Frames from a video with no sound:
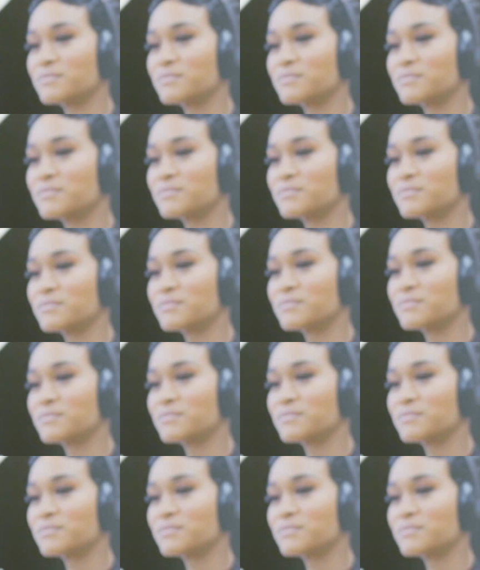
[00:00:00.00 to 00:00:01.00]

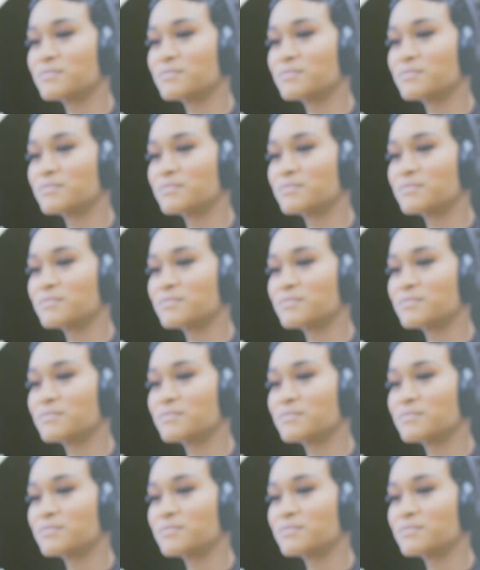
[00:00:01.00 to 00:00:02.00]

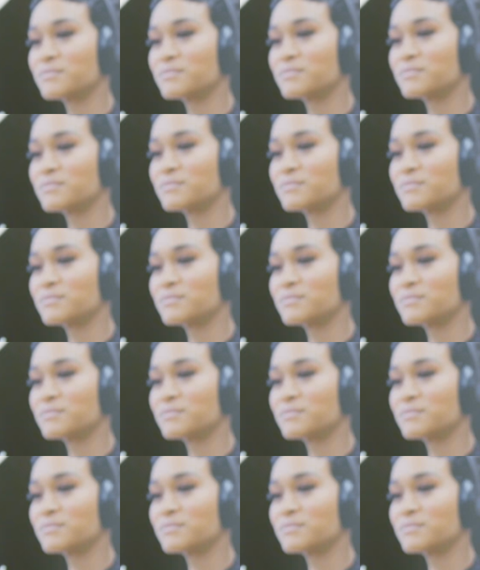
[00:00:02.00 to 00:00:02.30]
This person isn't speaking.